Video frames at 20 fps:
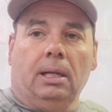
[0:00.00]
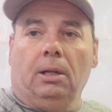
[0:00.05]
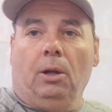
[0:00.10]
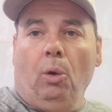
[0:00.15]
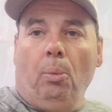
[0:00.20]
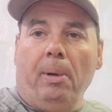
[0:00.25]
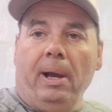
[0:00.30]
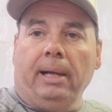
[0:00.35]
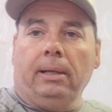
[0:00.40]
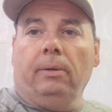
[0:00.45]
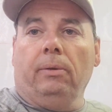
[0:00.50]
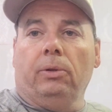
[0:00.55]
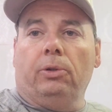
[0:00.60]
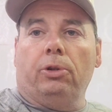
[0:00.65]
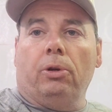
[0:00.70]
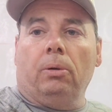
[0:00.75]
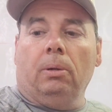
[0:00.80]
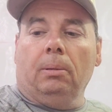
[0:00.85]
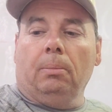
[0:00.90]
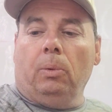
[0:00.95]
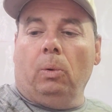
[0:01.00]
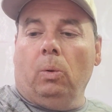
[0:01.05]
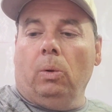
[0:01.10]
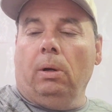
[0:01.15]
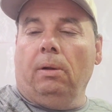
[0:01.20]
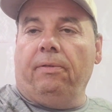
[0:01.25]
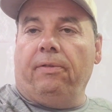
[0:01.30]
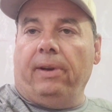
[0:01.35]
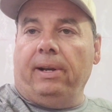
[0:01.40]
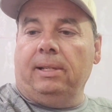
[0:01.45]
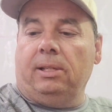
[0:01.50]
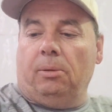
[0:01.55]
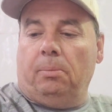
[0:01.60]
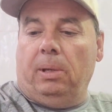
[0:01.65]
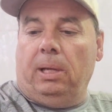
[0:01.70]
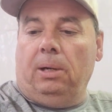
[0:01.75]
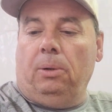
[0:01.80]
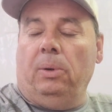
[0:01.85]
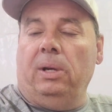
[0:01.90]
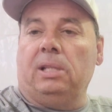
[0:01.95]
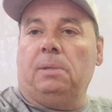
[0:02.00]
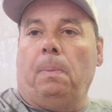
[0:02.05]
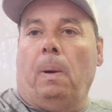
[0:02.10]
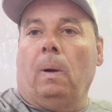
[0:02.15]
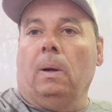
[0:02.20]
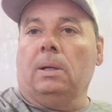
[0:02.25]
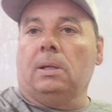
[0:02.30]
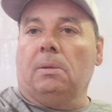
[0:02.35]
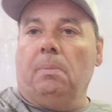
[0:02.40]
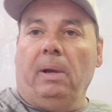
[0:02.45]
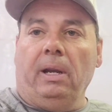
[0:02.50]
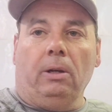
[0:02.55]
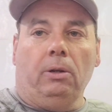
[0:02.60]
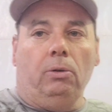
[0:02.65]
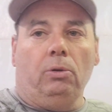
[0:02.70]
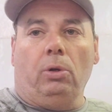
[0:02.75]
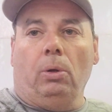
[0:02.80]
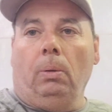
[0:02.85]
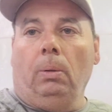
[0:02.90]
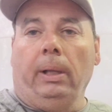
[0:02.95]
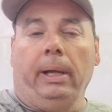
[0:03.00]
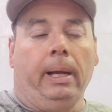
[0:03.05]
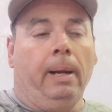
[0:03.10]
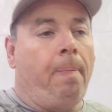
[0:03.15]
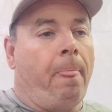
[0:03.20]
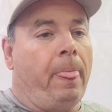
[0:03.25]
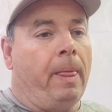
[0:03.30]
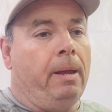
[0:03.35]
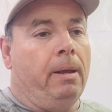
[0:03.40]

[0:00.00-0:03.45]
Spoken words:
go back to the drawing board, find some NOS parts, make new tooling,